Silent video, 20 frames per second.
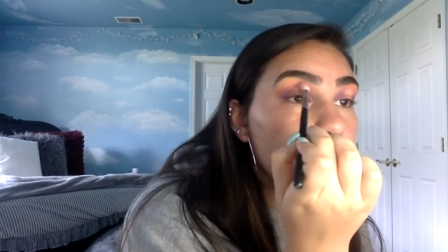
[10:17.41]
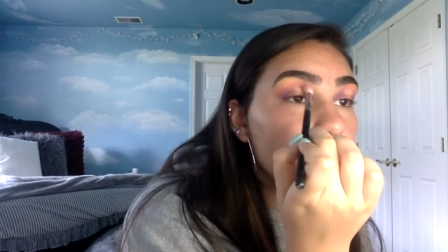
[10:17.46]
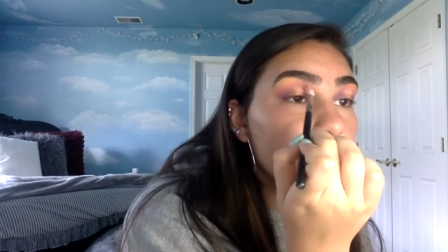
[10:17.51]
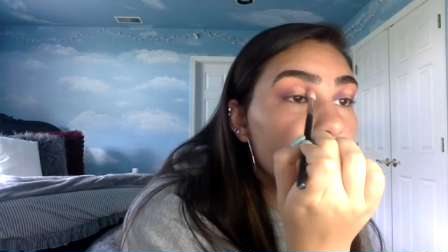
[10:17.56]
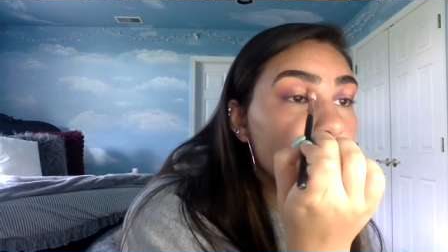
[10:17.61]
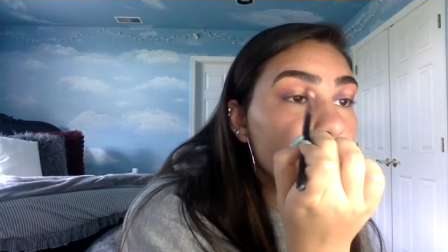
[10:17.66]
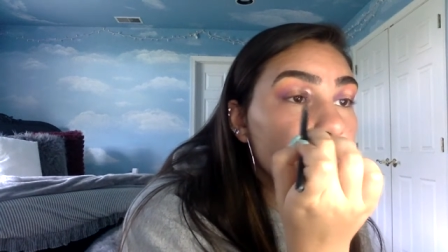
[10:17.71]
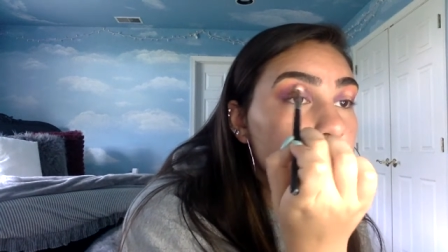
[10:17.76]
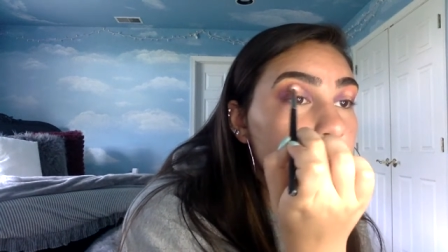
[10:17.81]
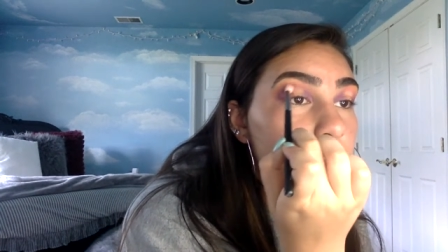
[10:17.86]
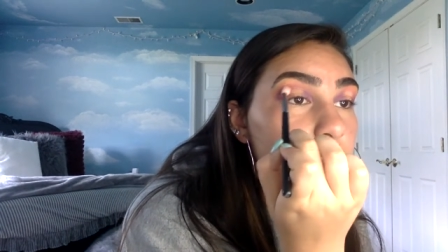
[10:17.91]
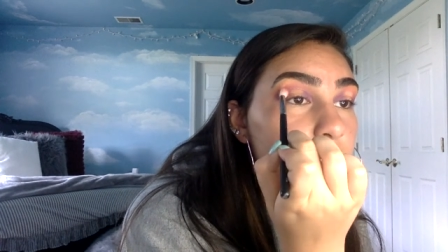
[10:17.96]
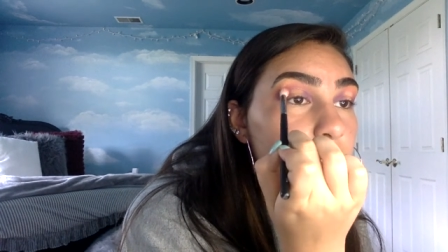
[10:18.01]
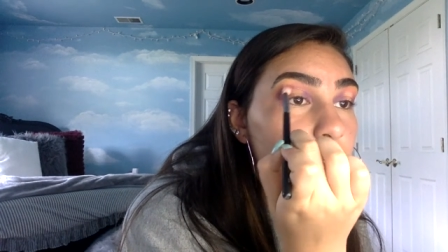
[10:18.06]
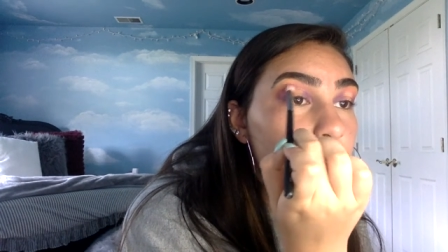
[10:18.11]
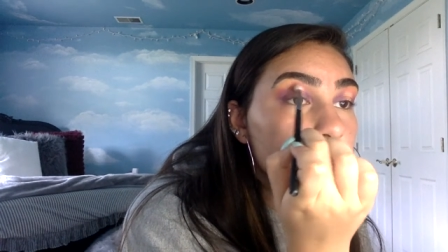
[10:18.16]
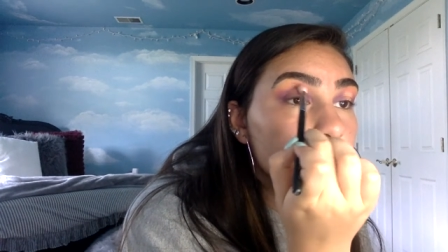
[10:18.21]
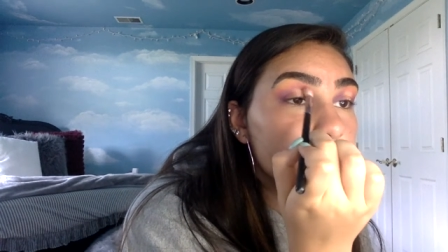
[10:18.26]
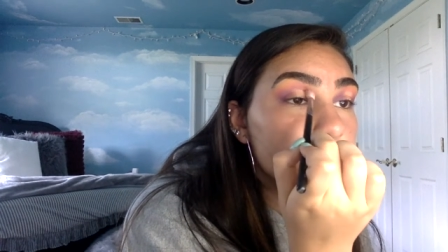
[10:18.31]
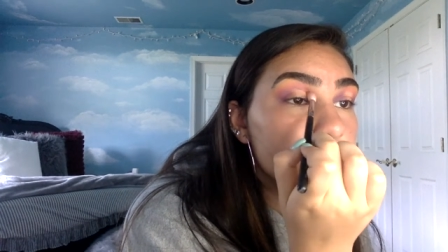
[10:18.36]
literally
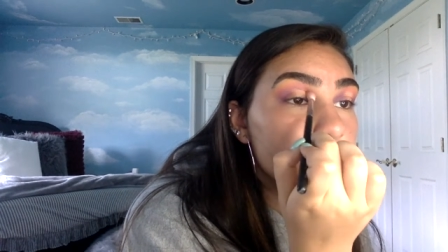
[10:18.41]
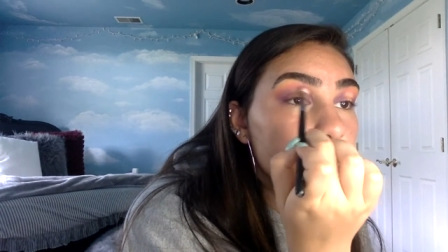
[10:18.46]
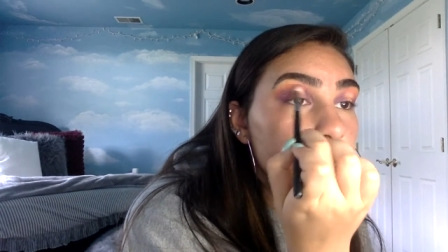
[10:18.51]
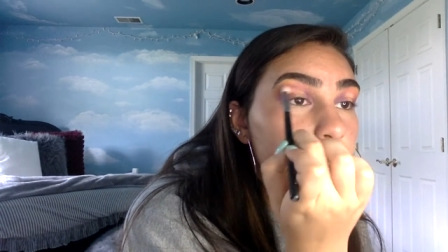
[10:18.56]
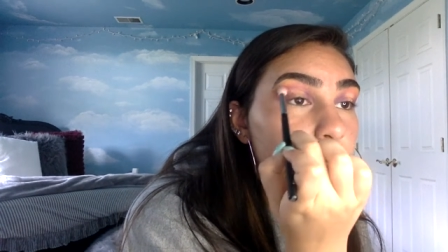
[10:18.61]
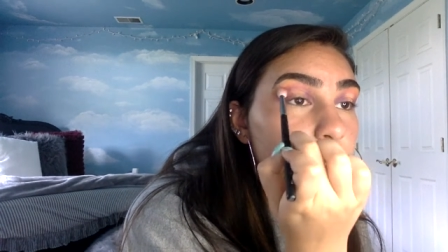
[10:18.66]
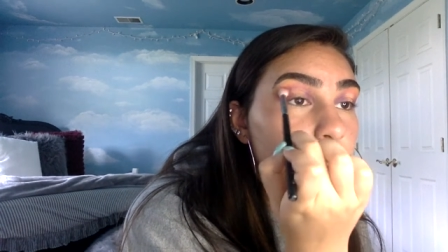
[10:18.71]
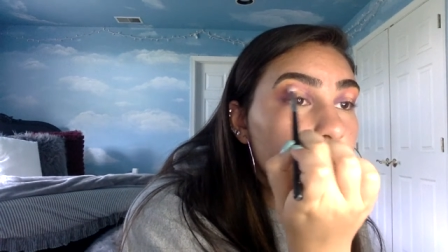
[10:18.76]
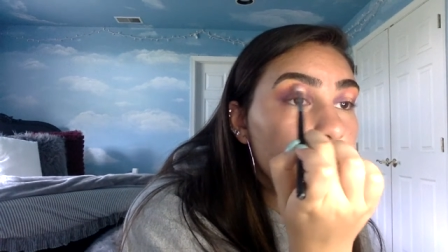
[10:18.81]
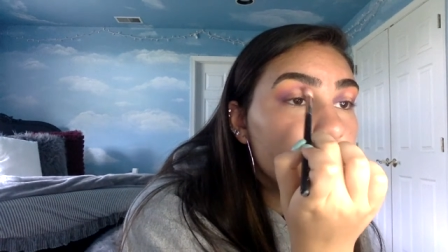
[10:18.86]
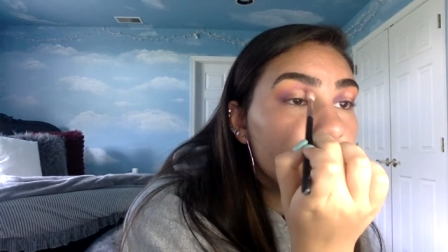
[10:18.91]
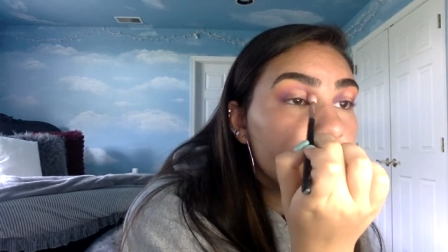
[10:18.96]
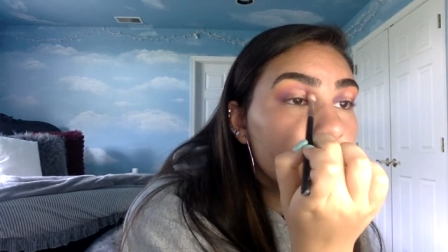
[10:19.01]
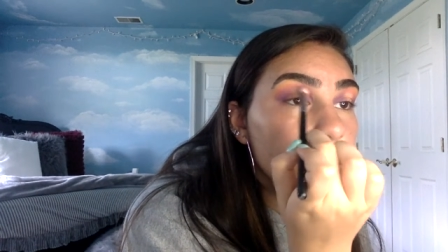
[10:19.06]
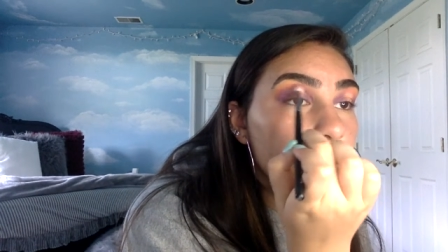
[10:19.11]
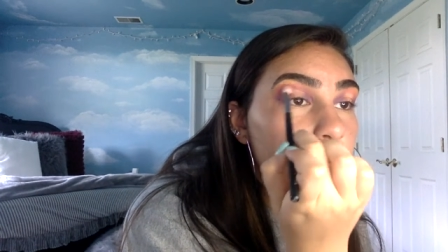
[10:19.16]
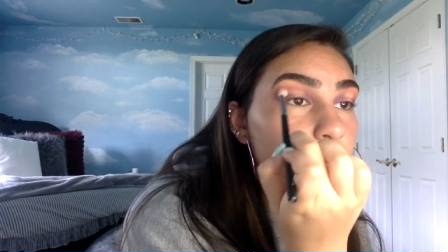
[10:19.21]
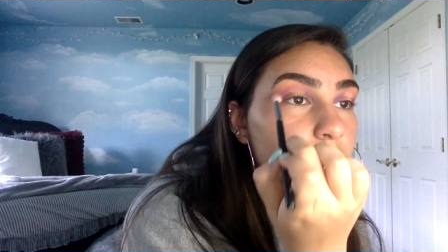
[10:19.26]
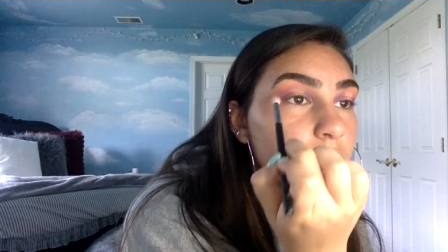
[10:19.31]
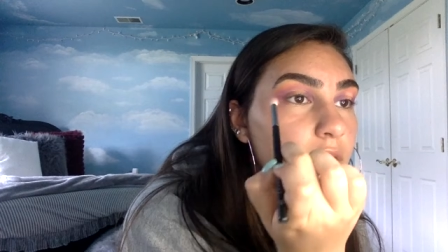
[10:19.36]
only do makeup
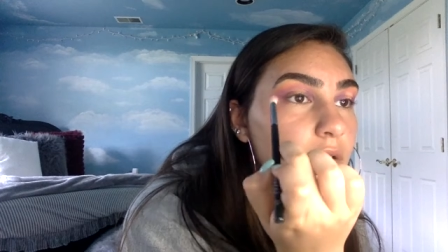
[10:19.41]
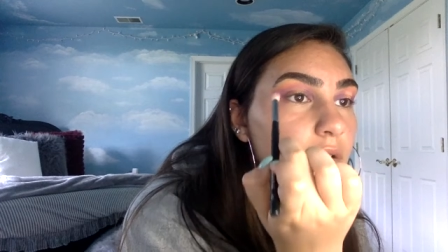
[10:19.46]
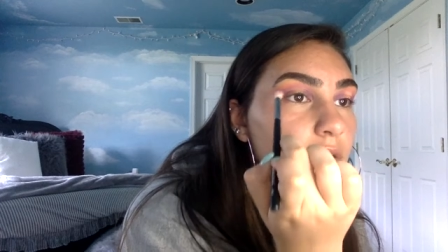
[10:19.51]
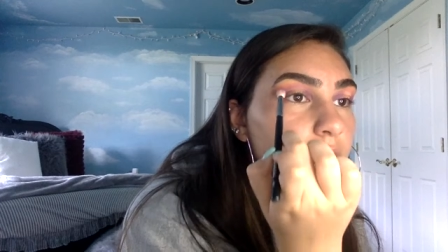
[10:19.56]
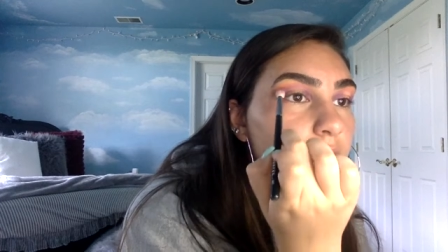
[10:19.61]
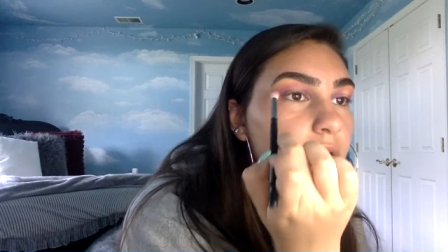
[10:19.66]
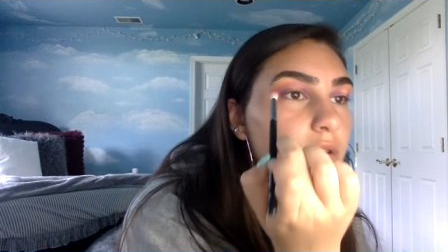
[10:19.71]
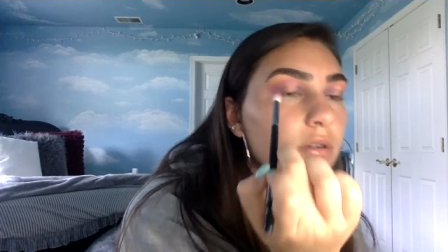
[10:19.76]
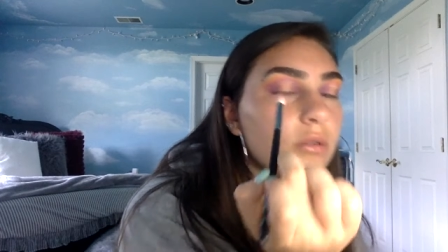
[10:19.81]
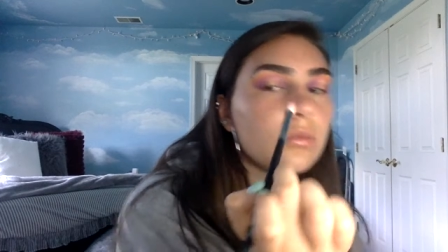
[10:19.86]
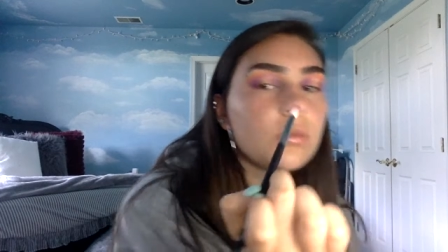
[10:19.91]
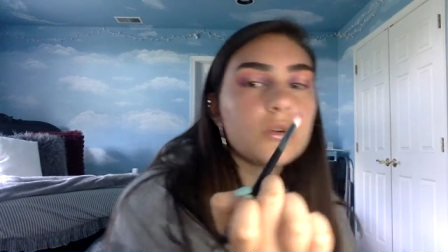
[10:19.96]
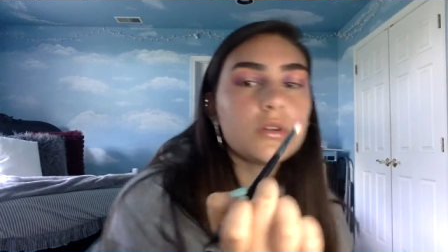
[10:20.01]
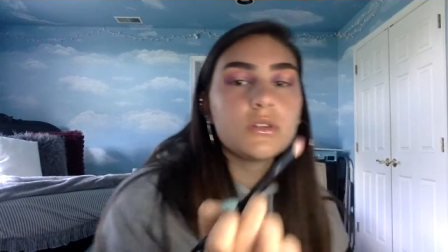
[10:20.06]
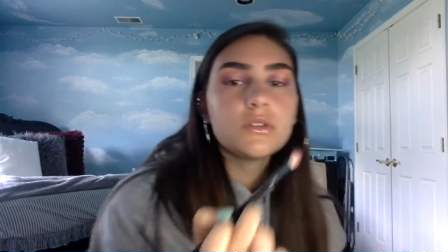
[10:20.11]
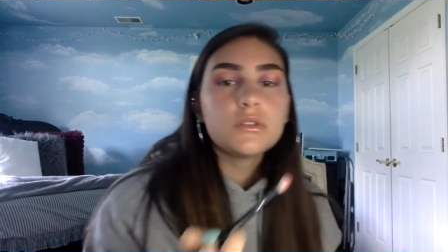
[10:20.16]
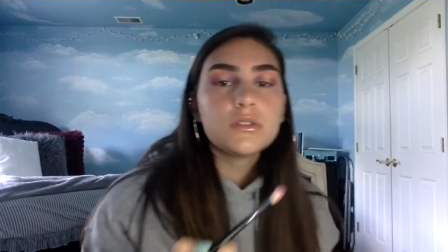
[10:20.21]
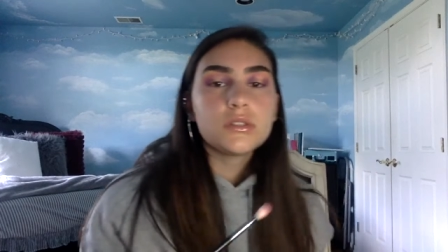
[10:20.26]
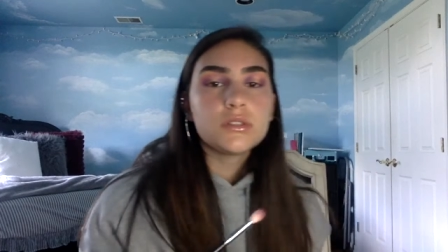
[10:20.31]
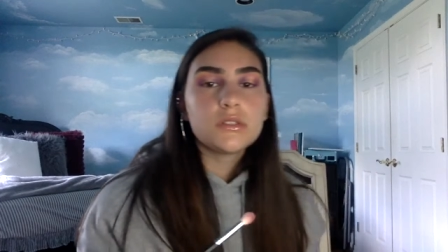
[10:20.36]
like
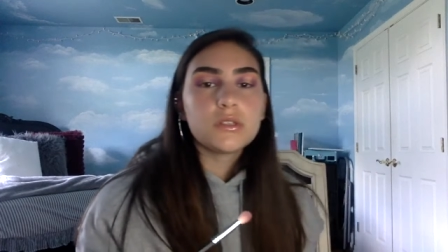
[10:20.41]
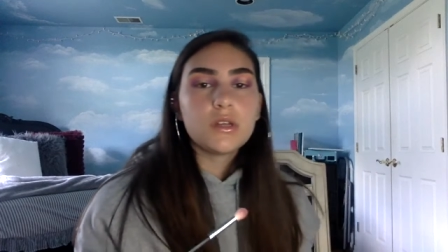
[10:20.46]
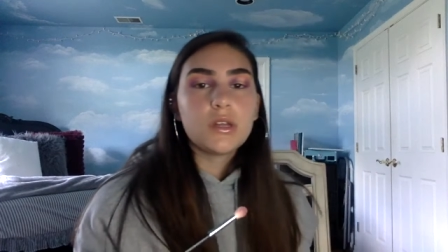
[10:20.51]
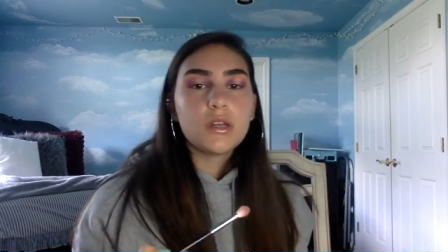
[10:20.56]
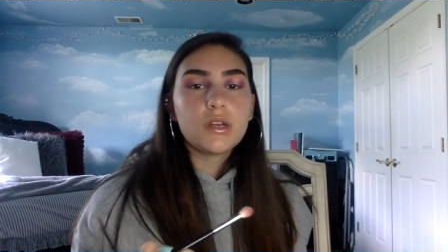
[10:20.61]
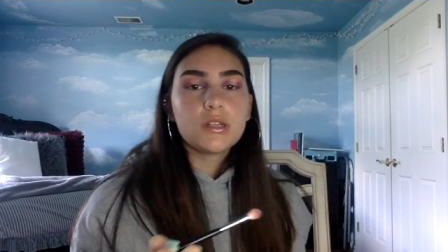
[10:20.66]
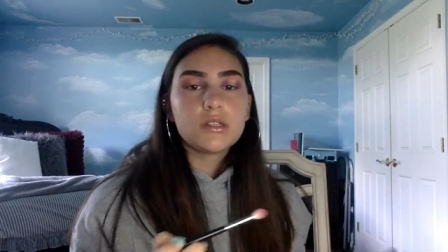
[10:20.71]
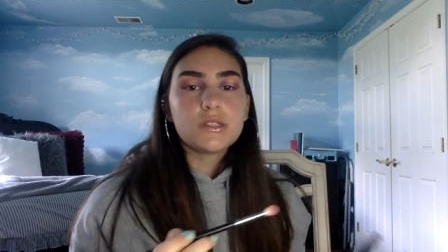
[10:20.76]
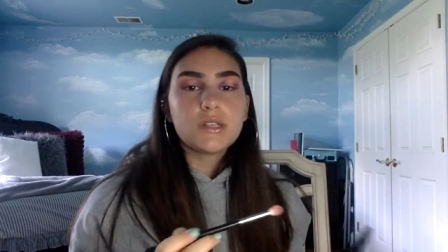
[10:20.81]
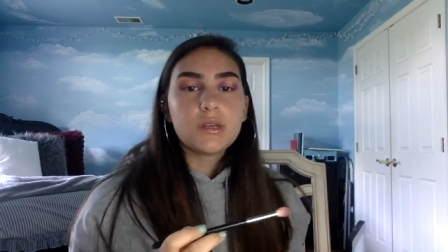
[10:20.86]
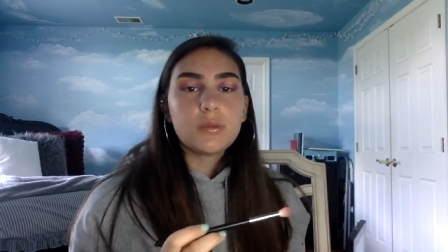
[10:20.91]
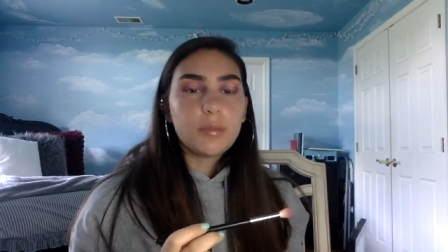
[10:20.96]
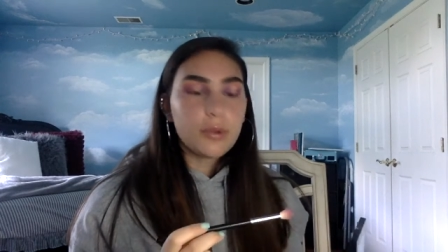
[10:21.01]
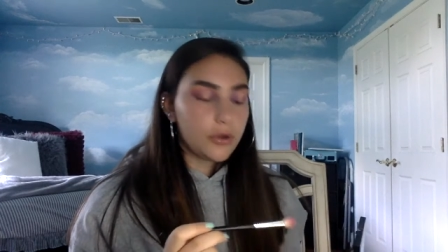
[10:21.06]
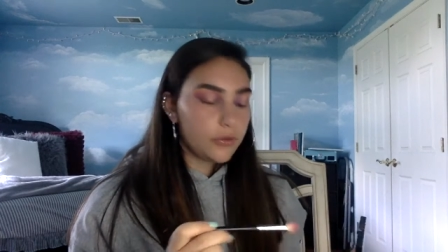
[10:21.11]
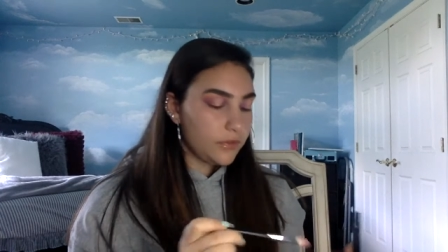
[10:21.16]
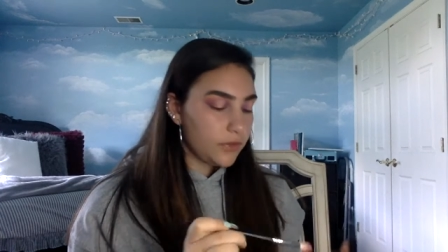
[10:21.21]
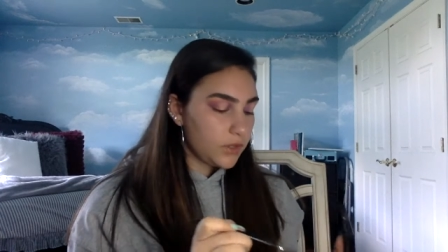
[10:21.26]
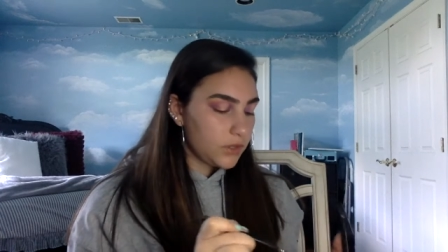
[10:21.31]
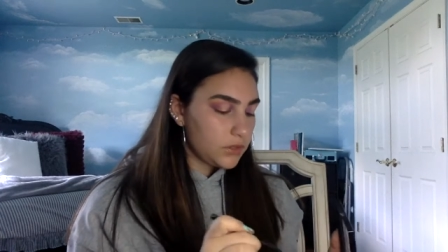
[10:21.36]
once and it's like
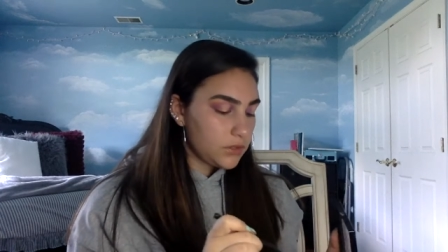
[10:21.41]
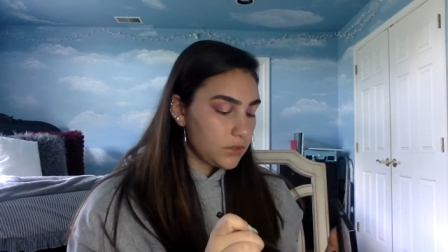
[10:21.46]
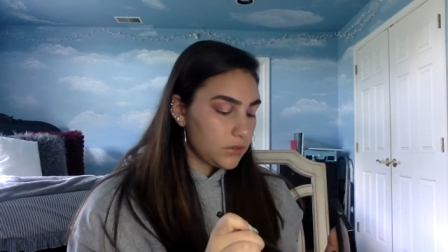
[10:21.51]
perfect.